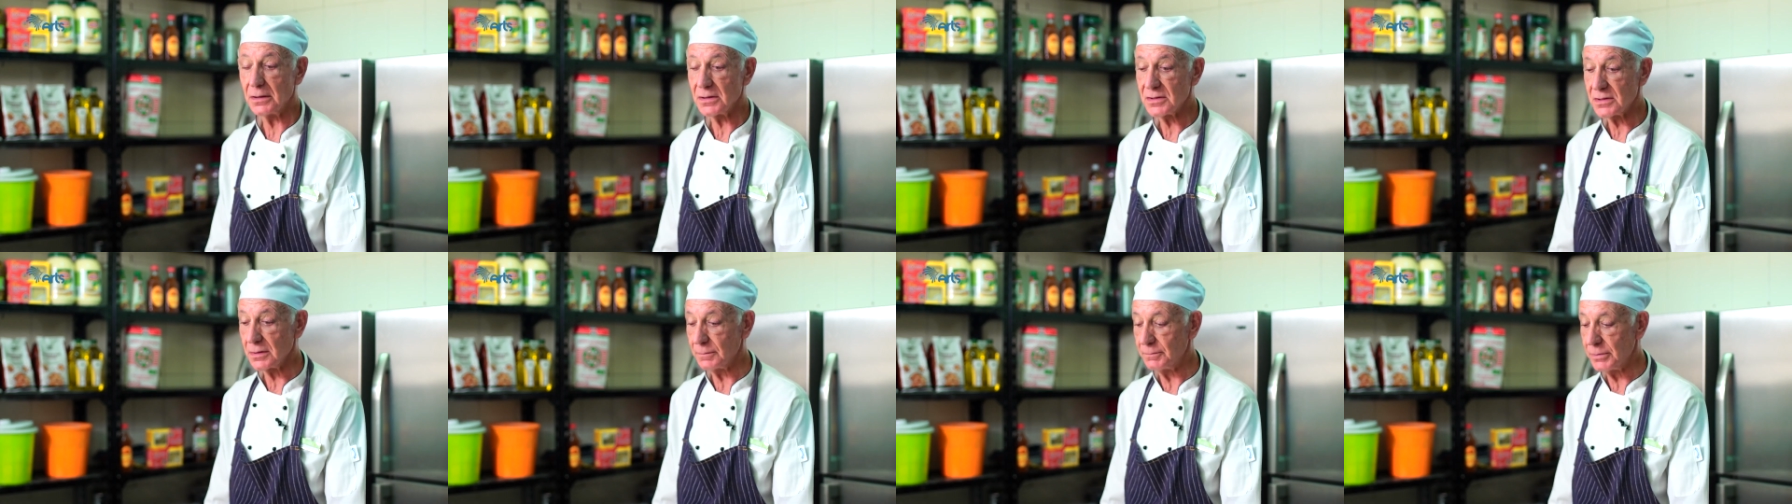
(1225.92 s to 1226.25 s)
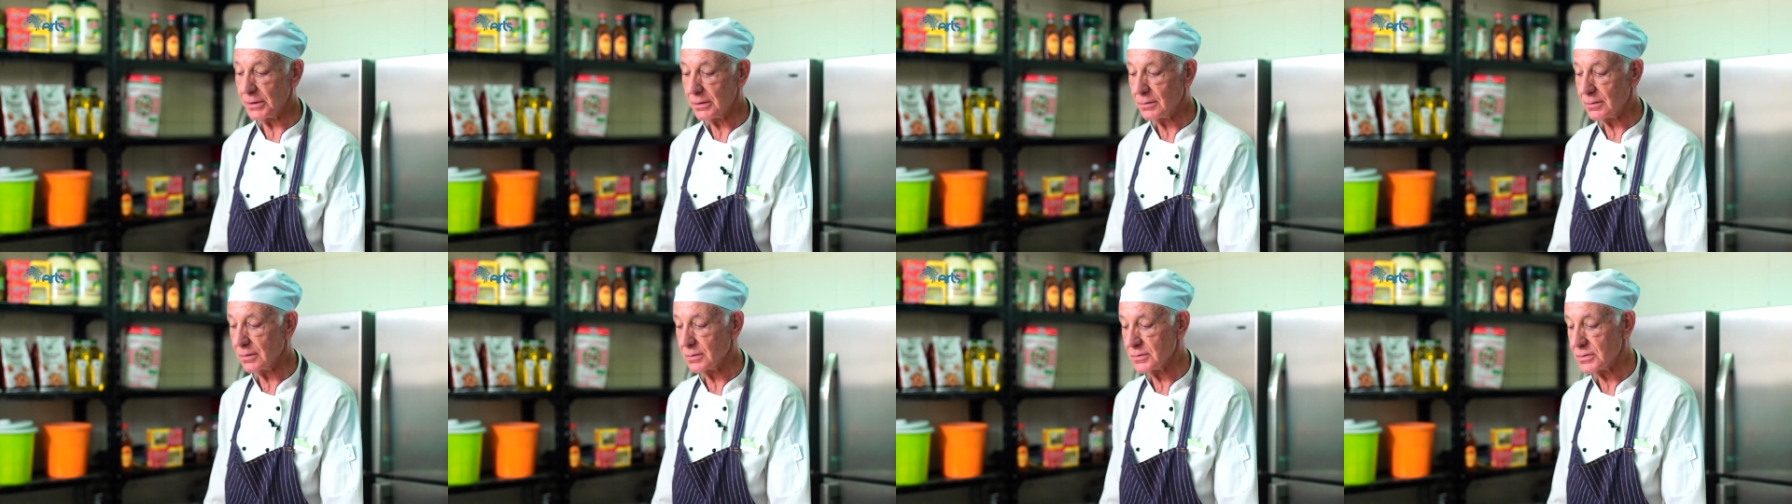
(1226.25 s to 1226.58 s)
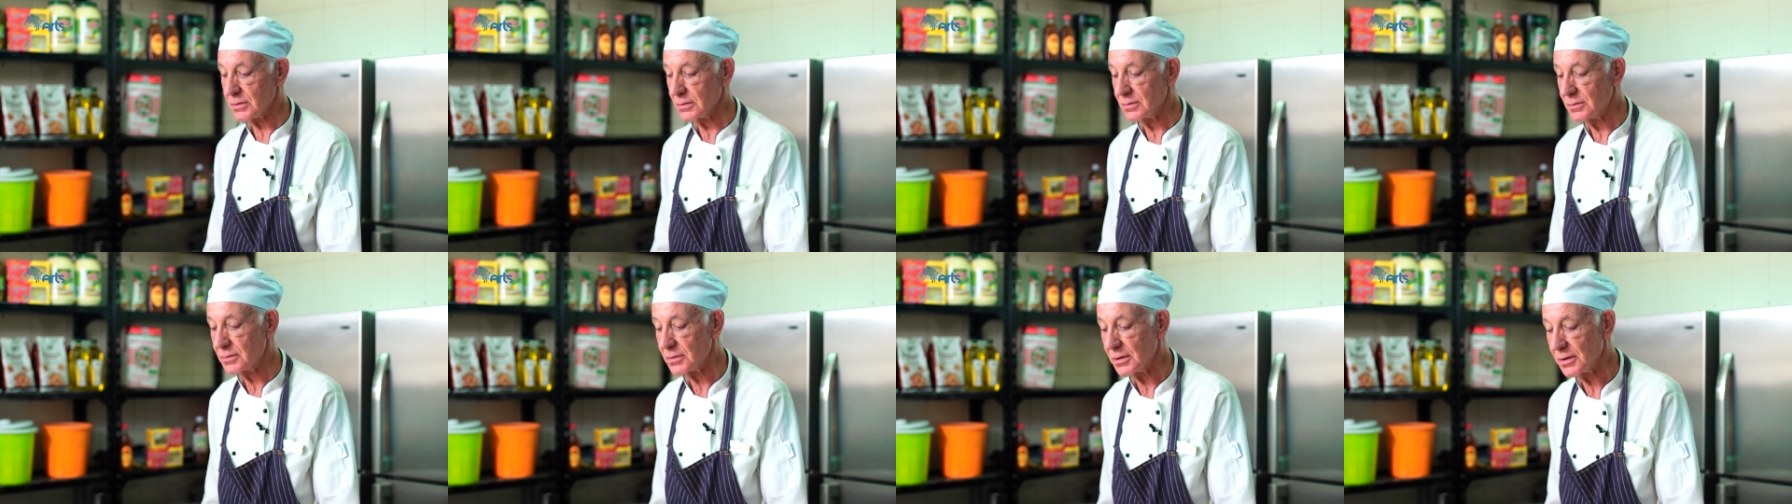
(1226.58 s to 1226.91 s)
there's a big
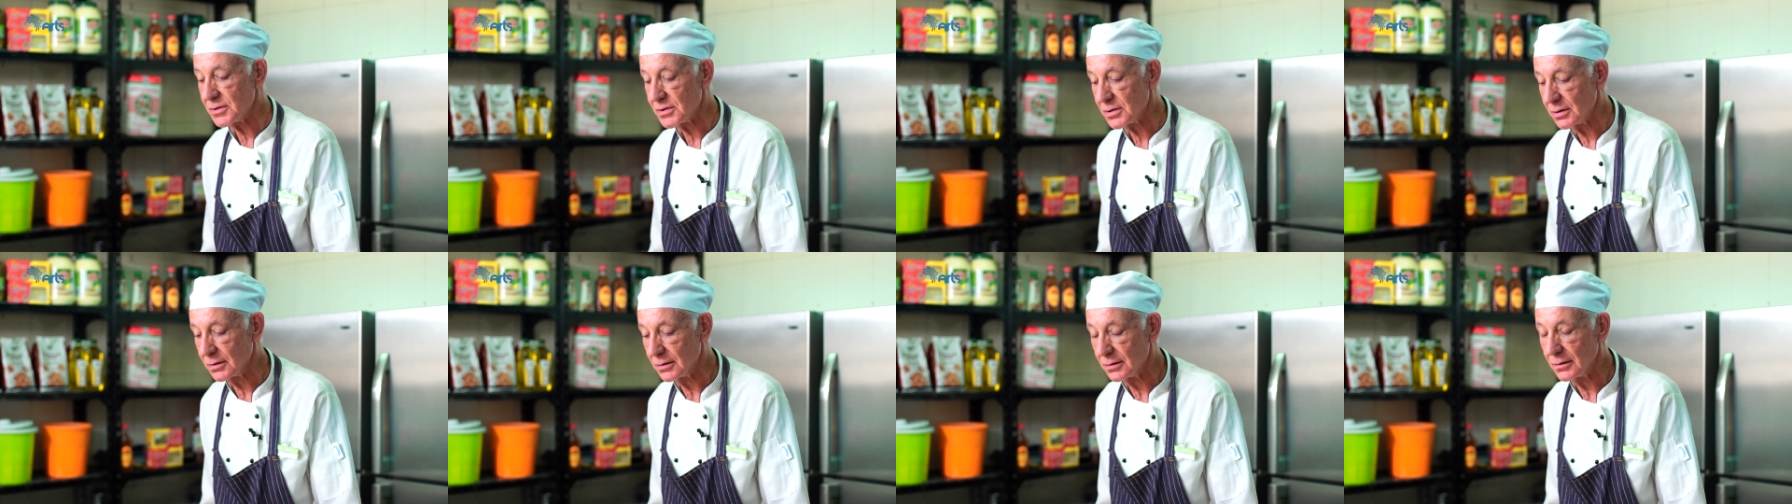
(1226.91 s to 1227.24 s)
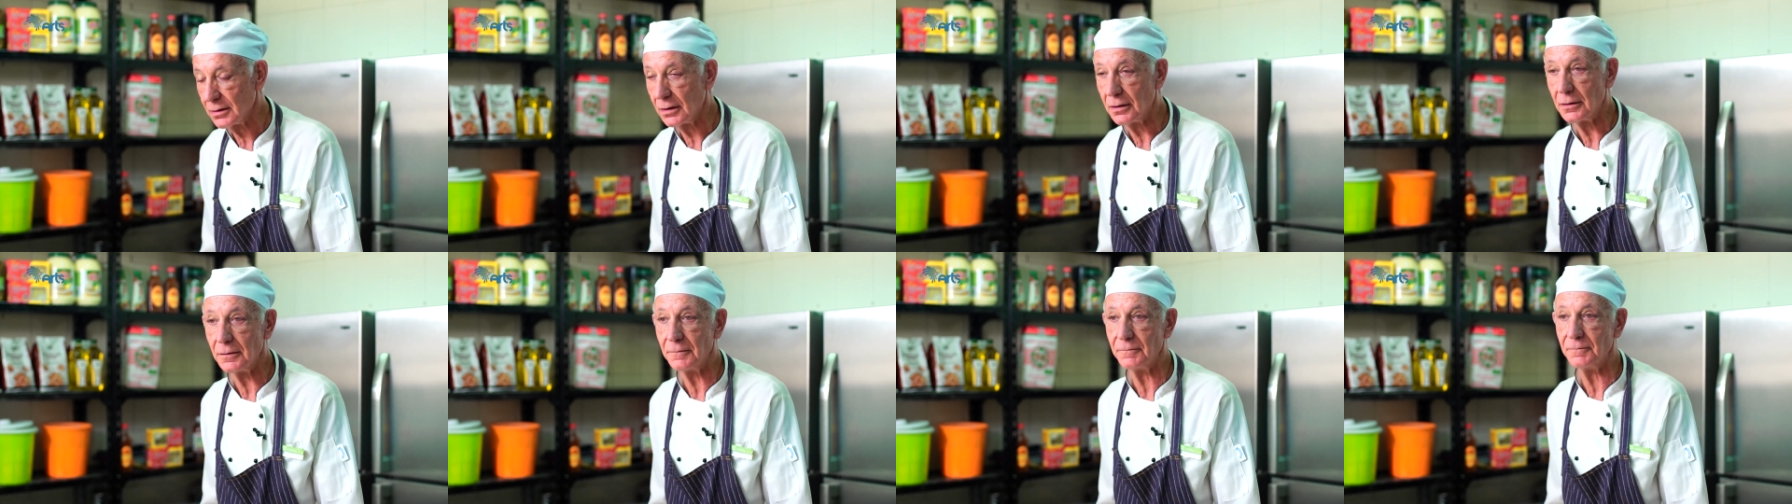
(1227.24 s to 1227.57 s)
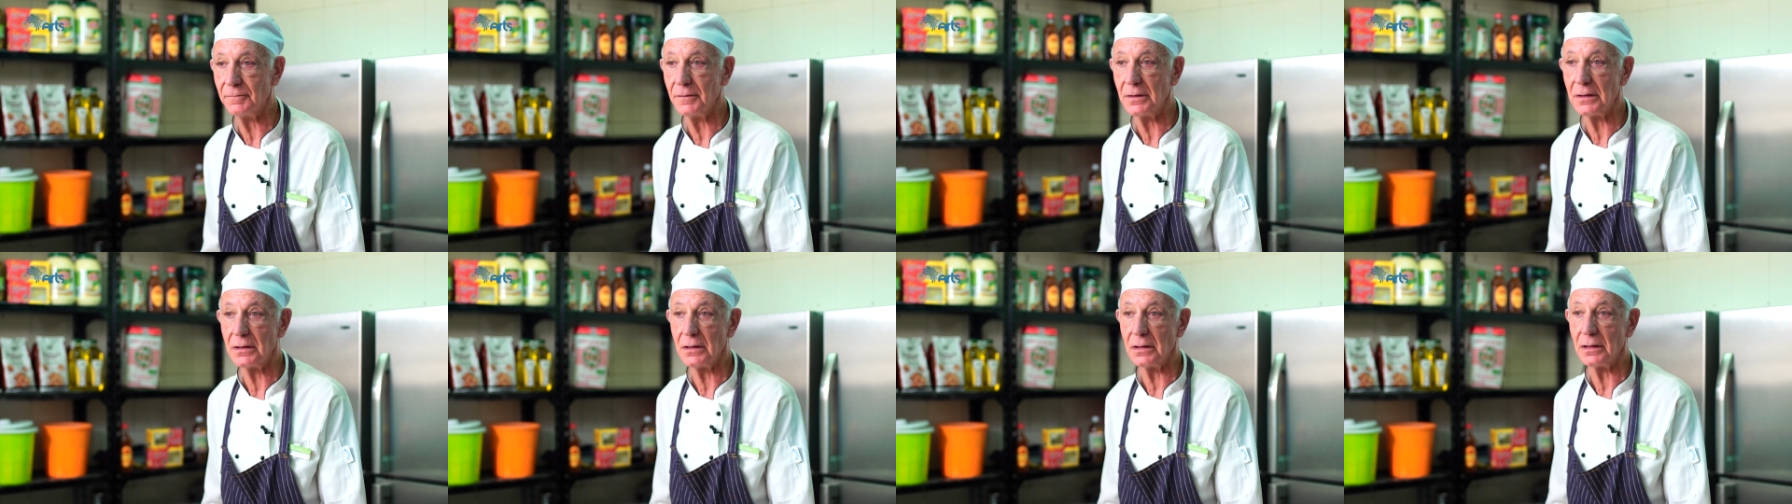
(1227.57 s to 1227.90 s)
concentration
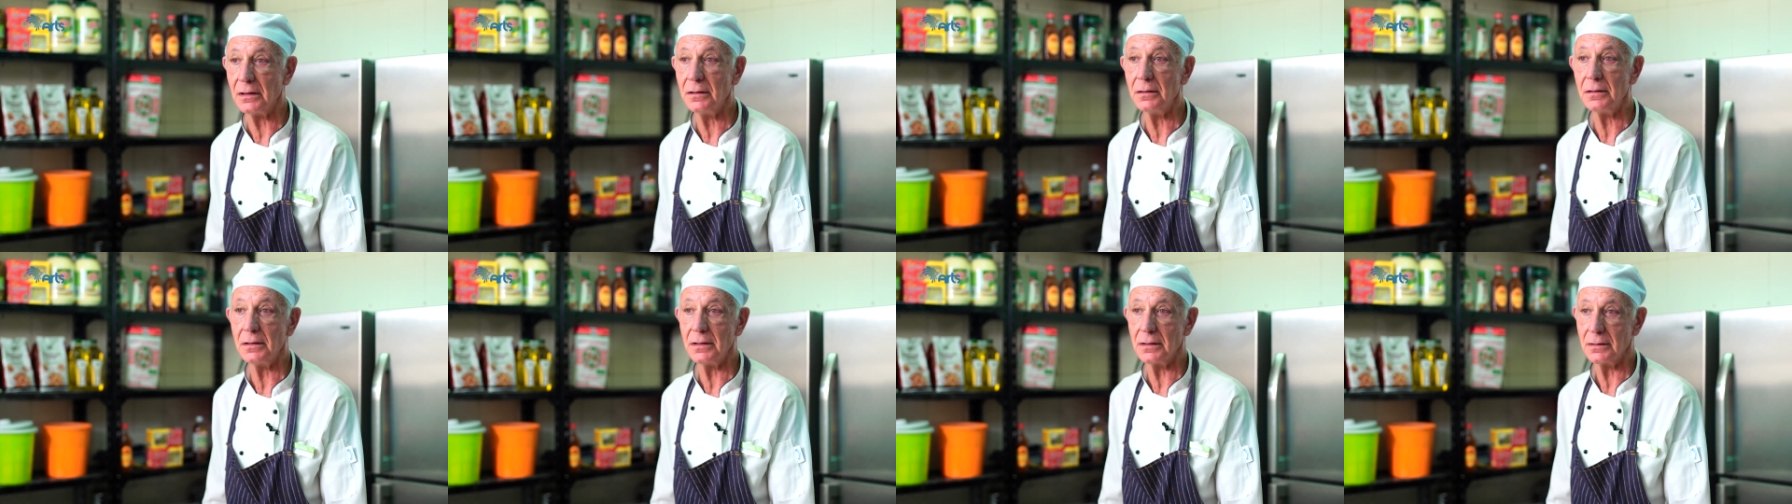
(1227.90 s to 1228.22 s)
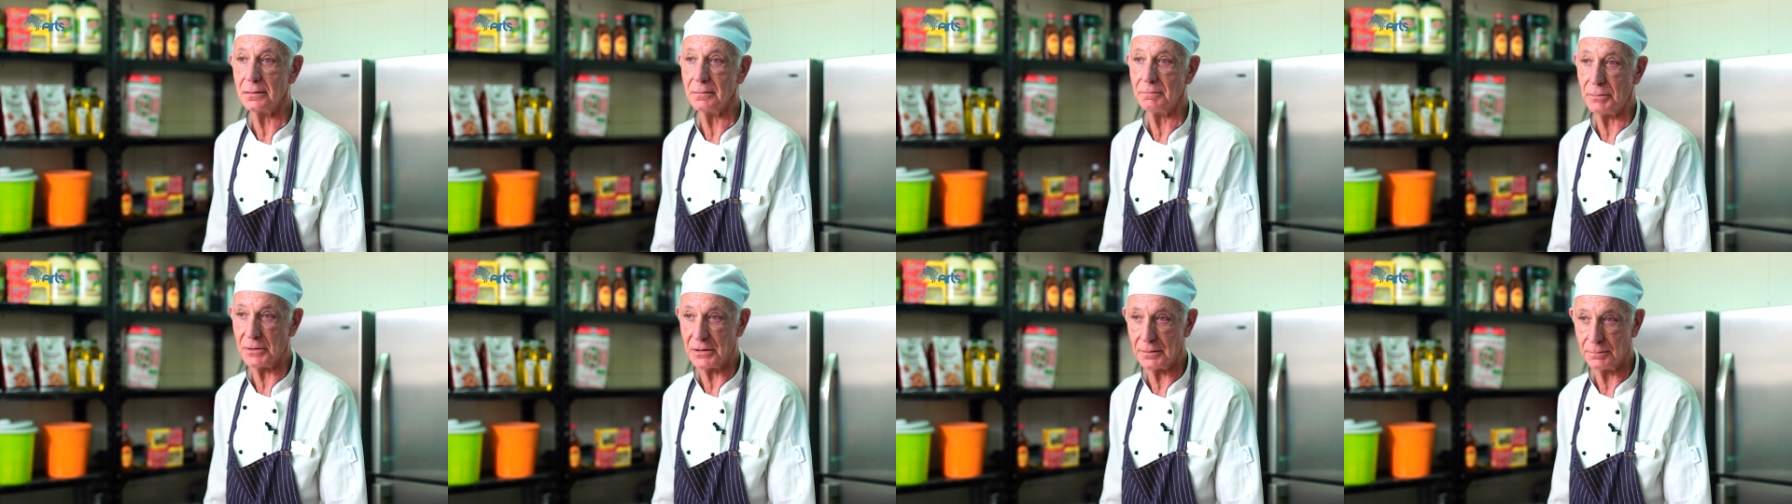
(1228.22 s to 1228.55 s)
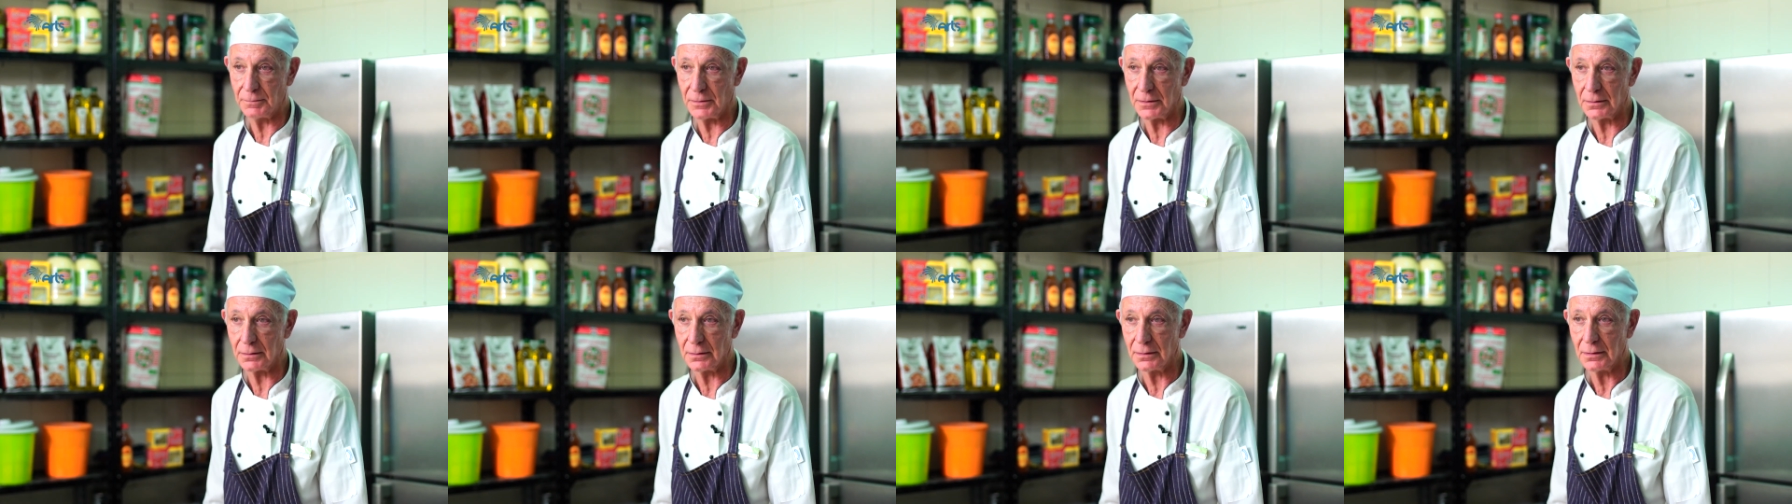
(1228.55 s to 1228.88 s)
of the Indian
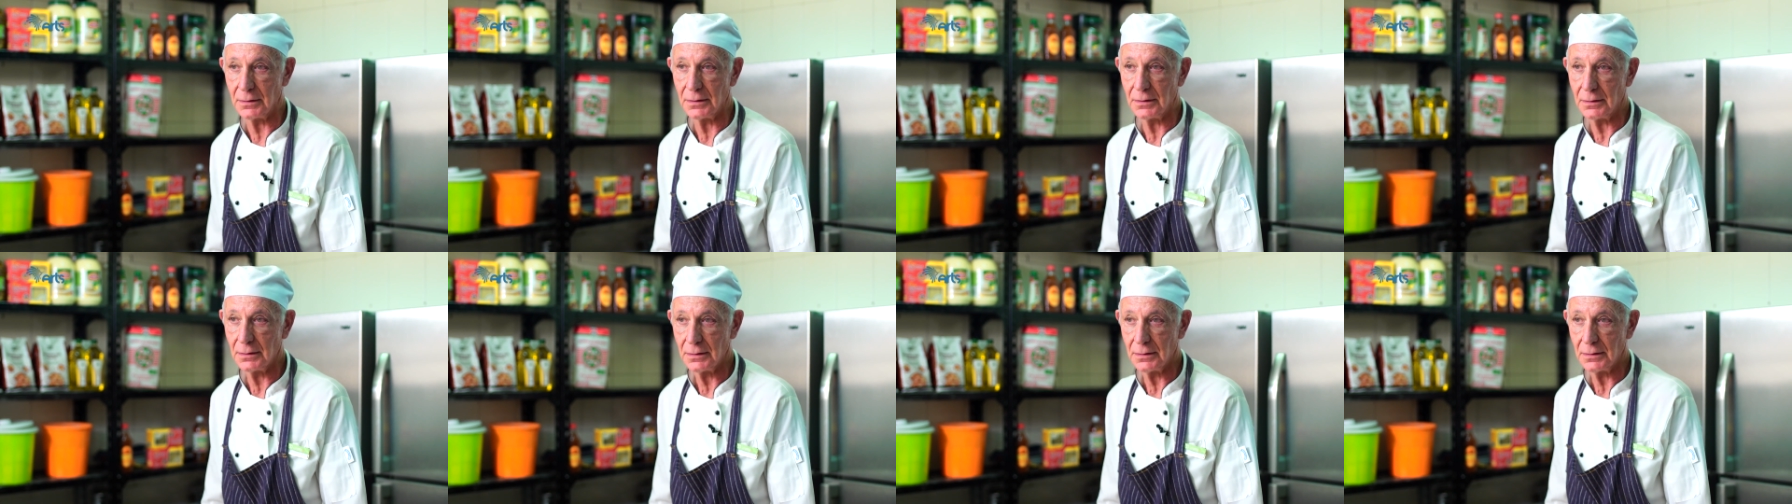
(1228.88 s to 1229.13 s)
people.